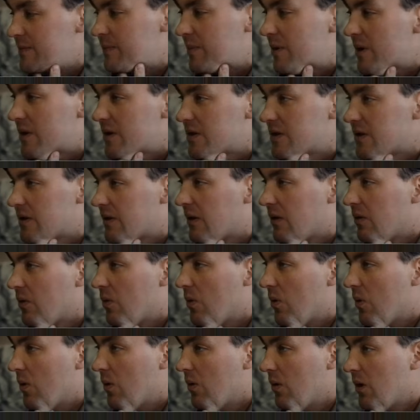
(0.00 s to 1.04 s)
spirit and the
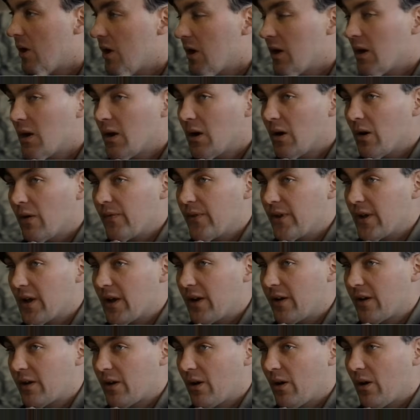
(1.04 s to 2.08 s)
law of the
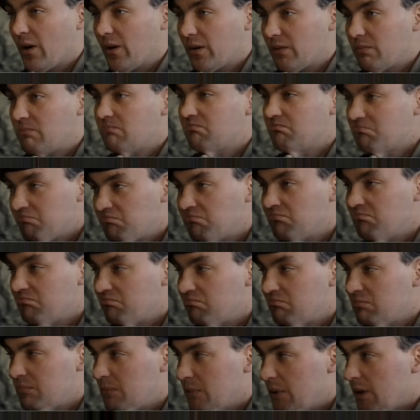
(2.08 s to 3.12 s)
yellow card
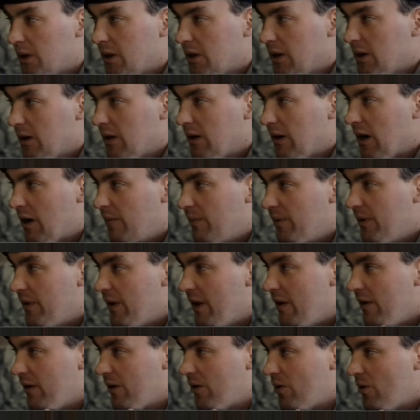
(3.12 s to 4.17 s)
I'll be
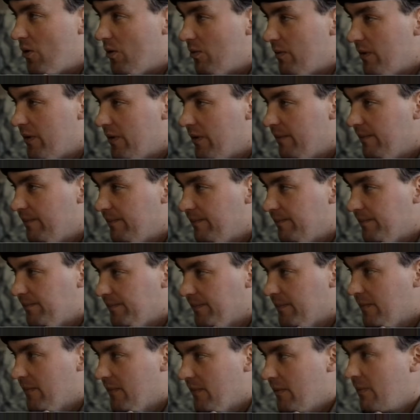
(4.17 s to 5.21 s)
there in court with them.
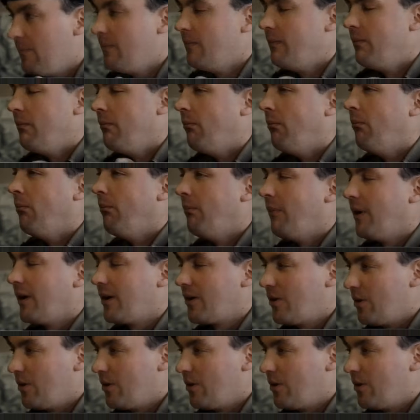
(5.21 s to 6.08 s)
My